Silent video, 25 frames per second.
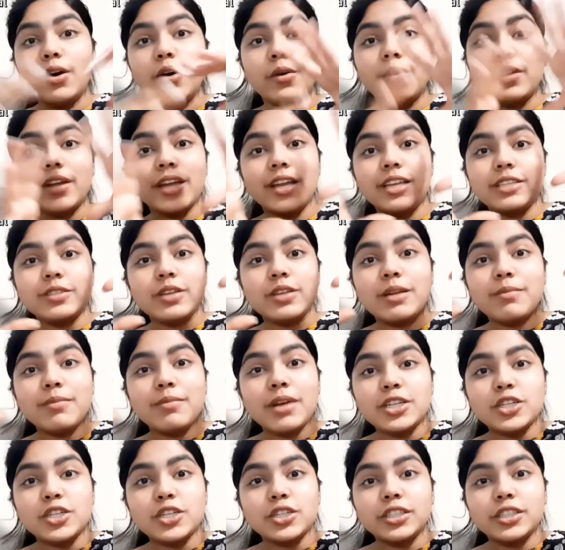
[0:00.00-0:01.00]
Okay, so I
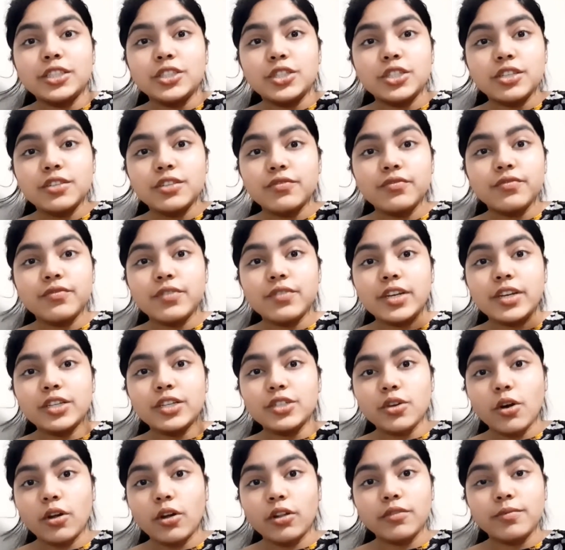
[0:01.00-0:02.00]
magically just finished
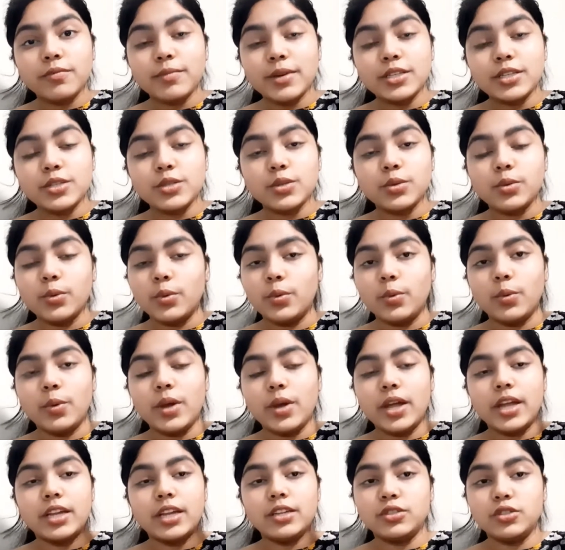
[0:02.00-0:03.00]
all of my school
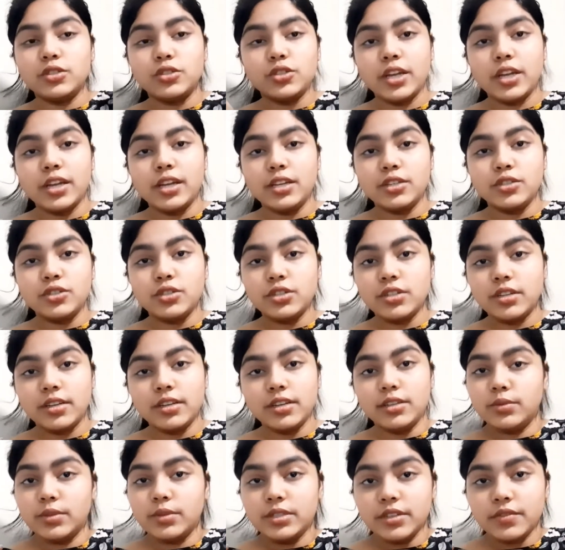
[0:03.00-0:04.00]
and changed
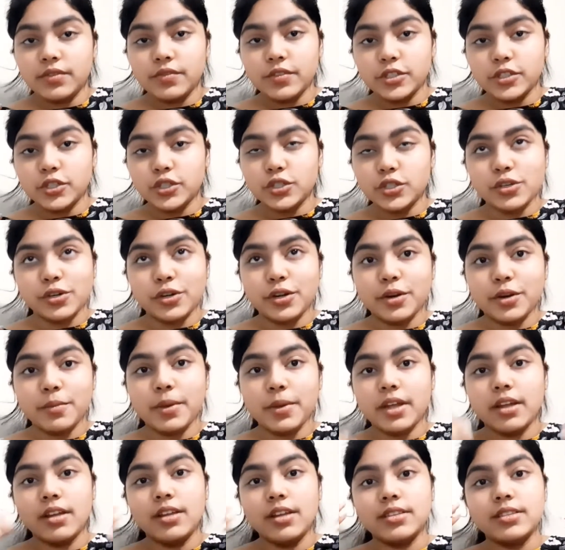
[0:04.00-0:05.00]
into a different shirt
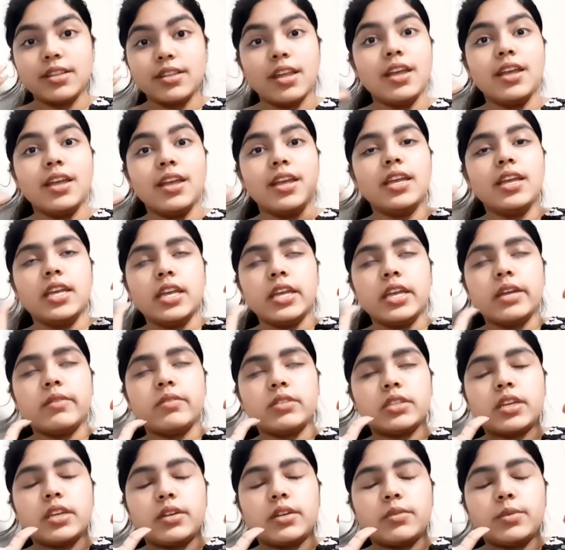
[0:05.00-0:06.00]
because it was
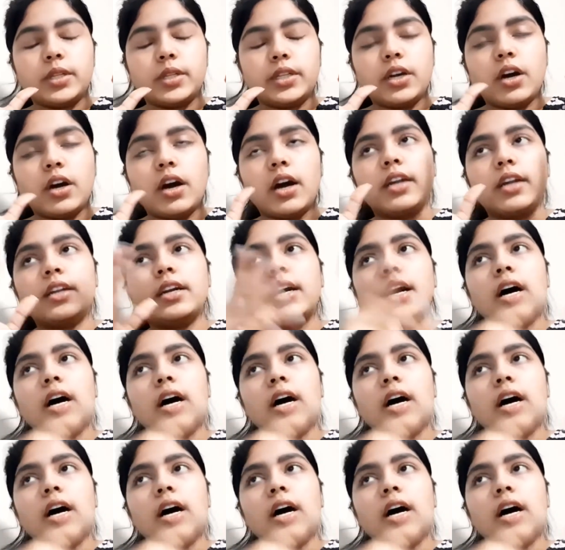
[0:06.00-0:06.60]
getting really hot.